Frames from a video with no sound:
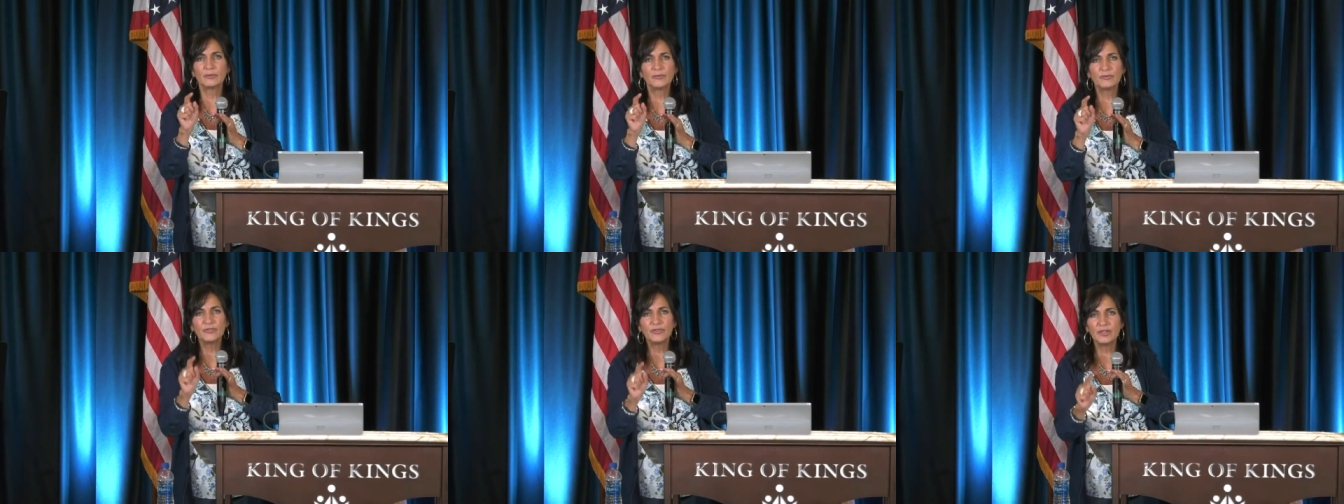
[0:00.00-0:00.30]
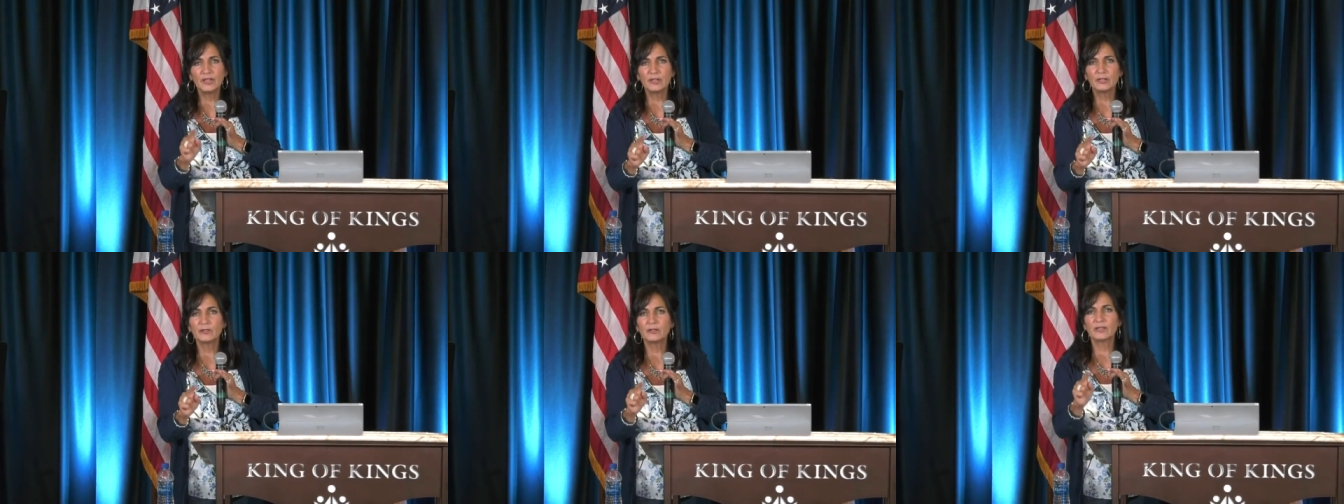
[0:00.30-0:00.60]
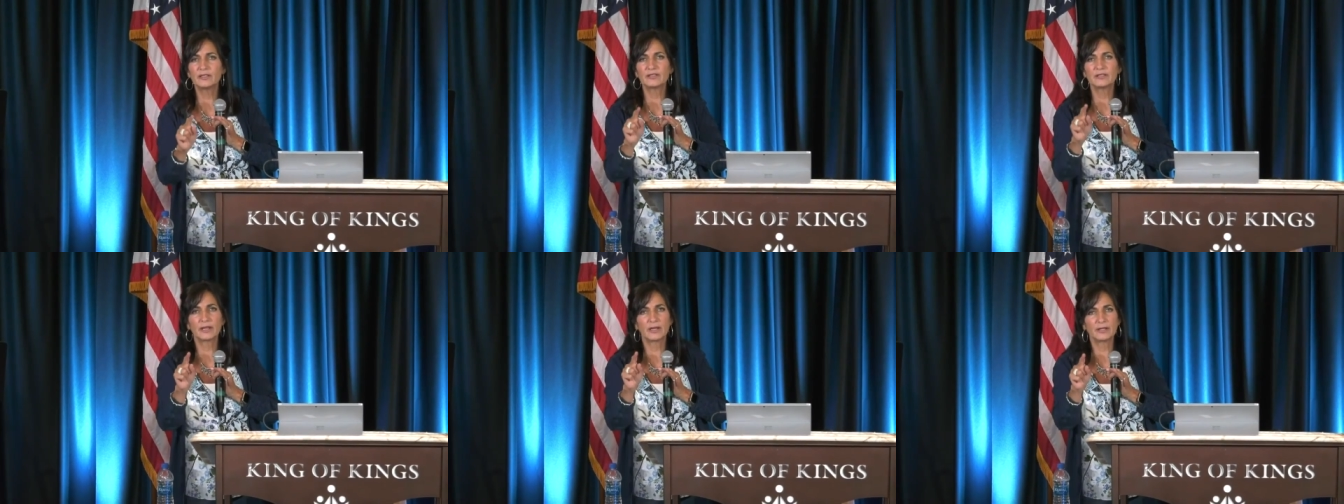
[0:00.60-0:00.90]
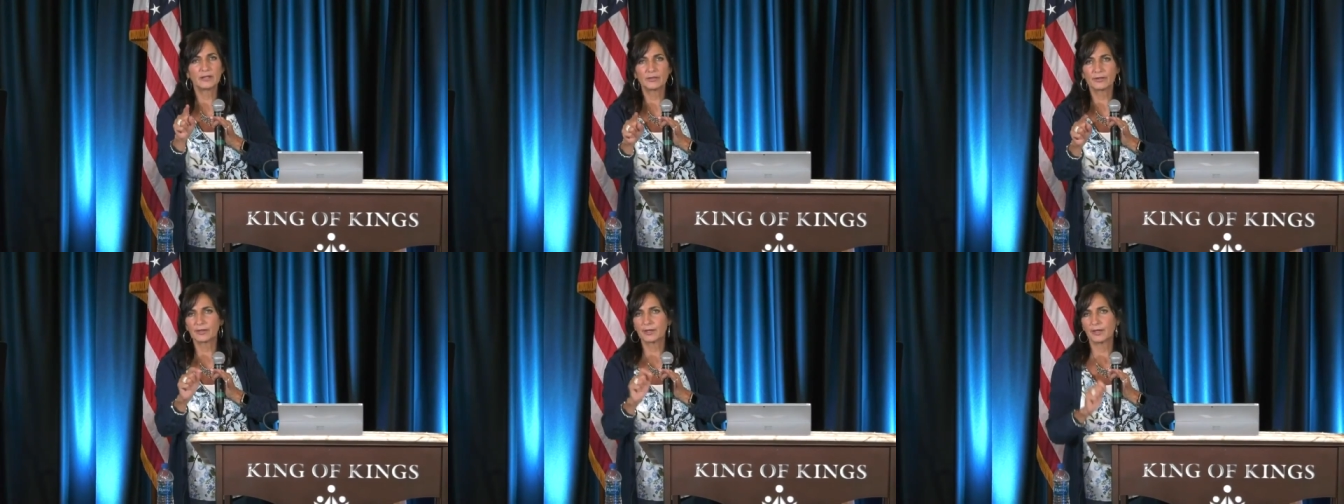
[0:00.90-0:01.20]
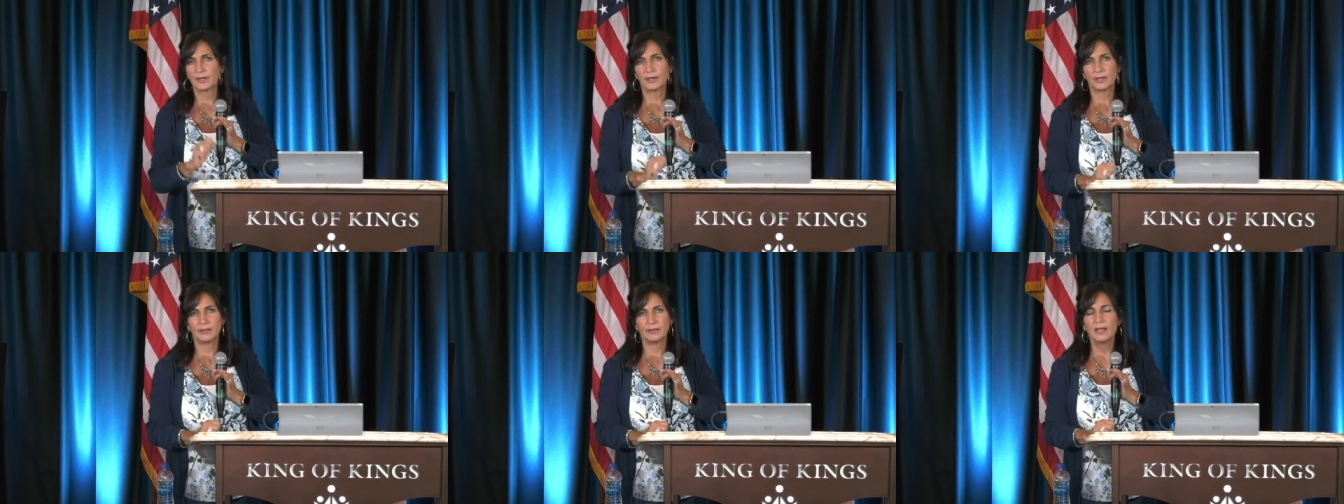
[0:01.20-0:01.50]
that fear is not
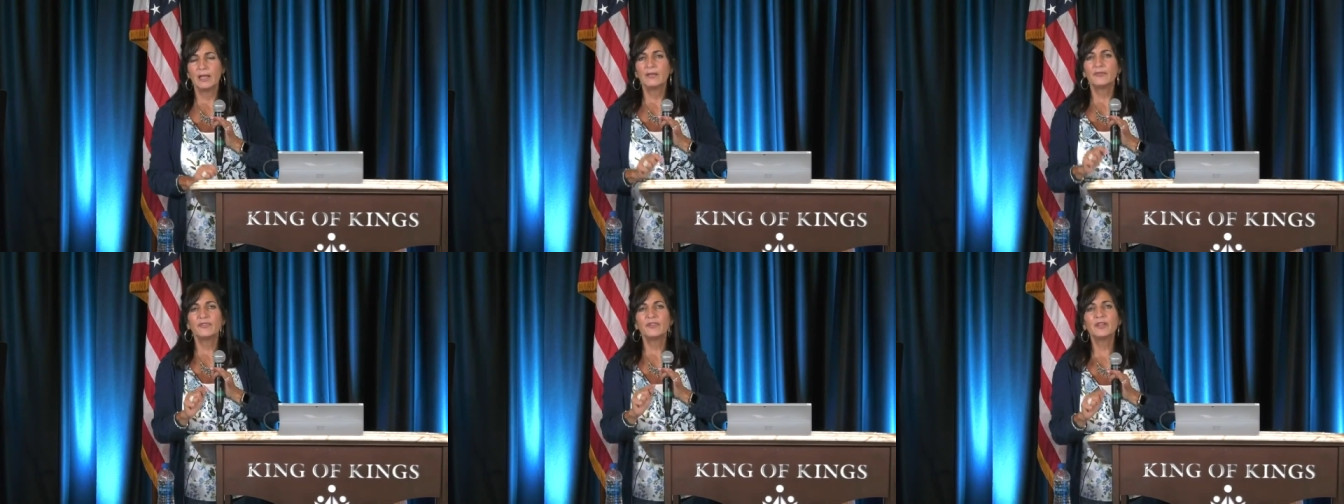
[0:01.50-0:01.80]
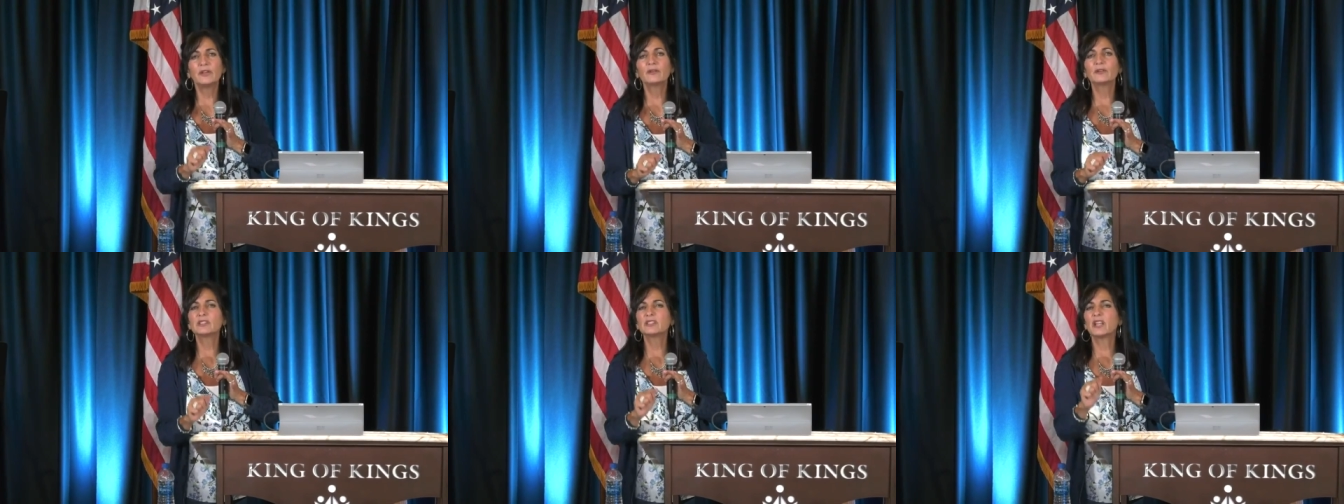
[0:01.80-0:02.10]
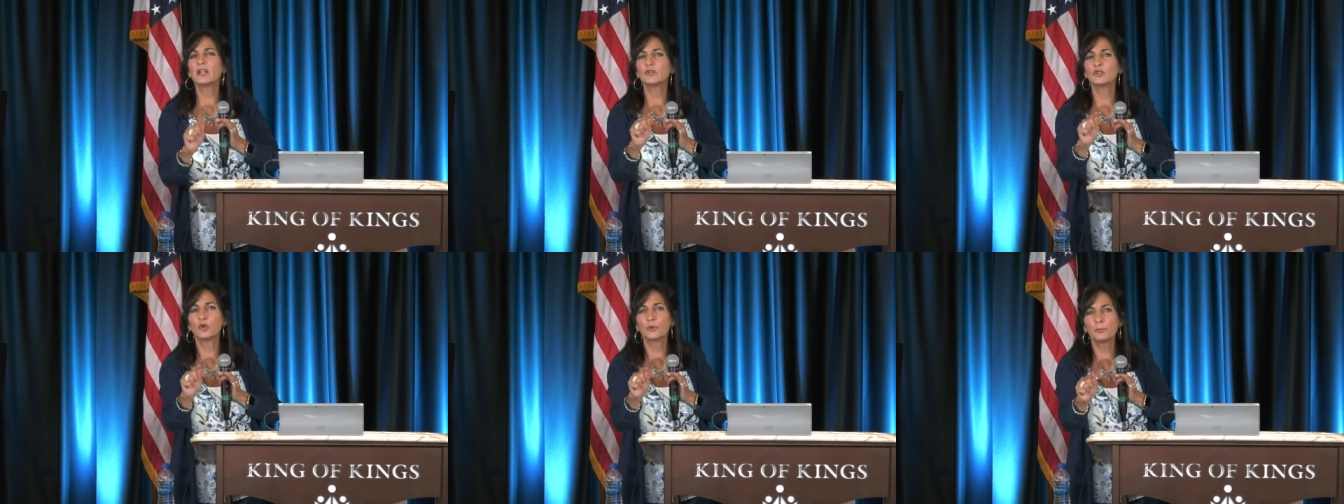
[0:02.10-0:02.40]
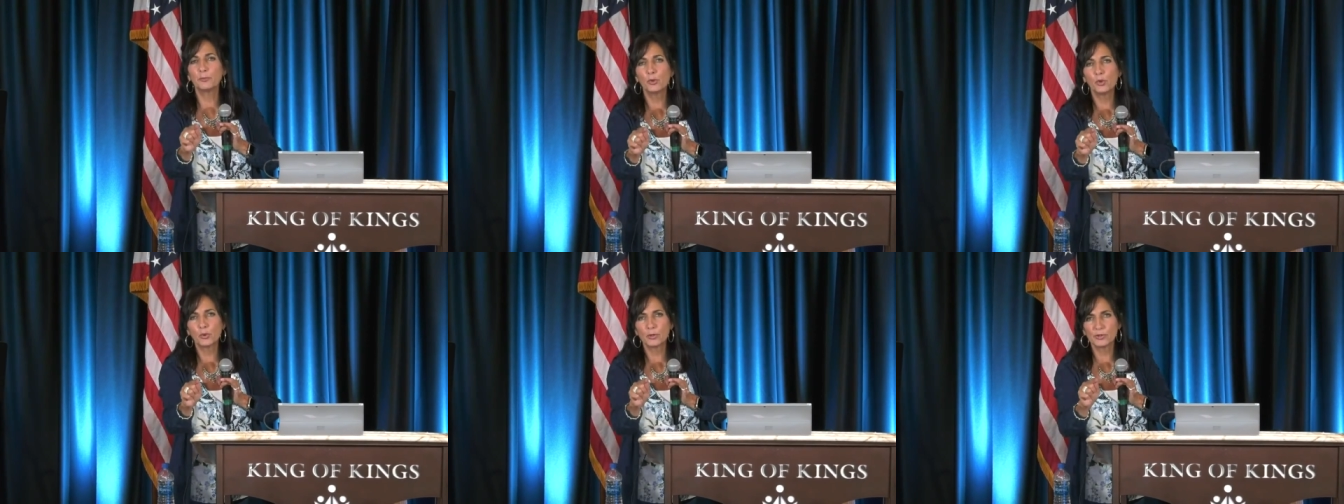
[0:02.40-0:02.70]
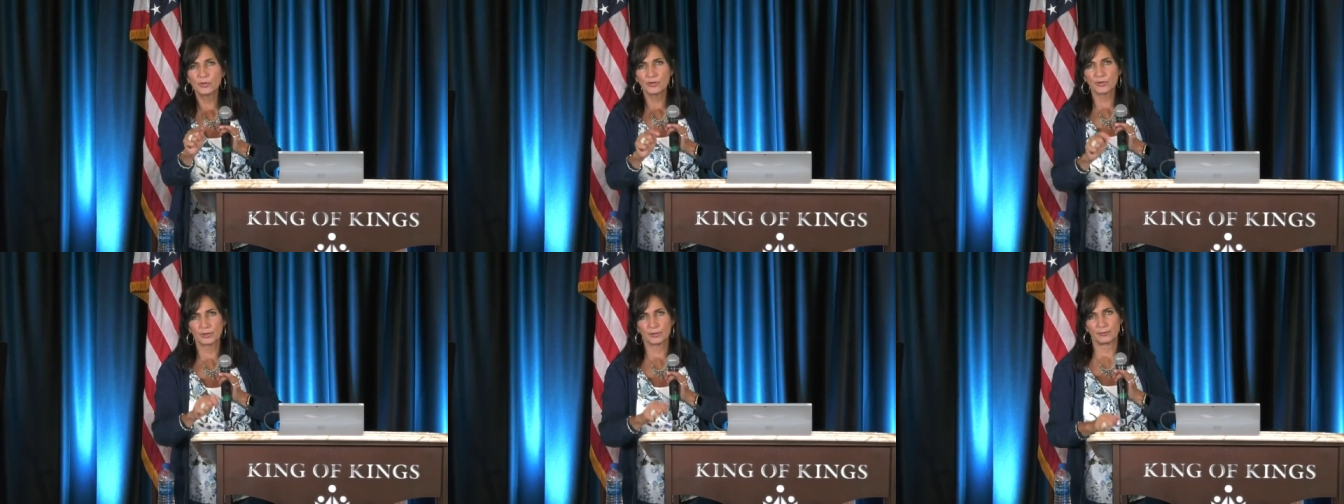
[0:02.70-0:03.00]
your God. Fear is not your
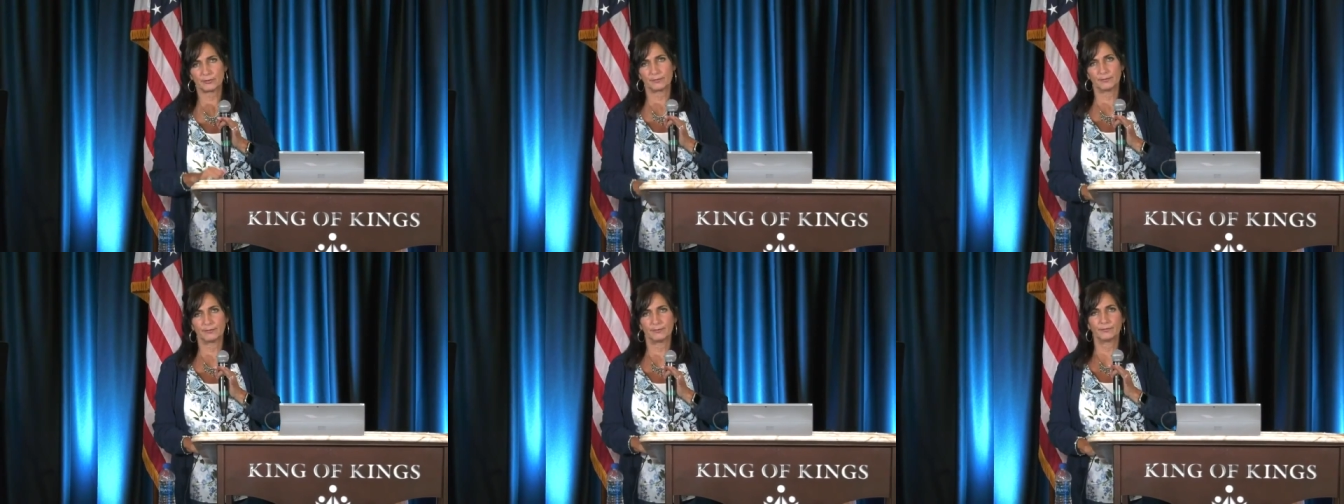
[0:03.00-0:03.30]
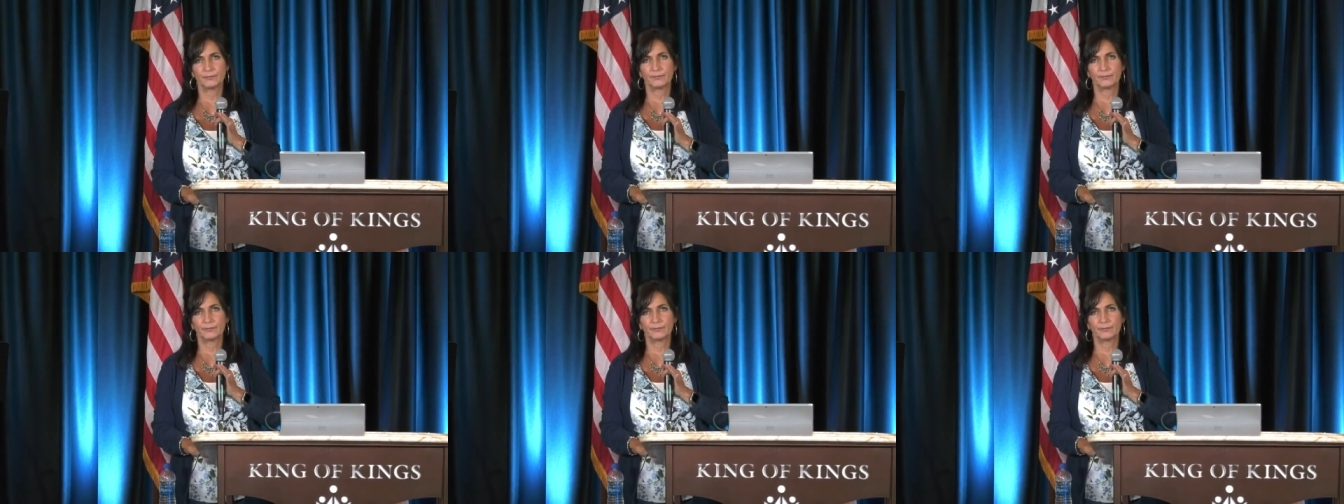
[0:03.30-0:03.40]
portion.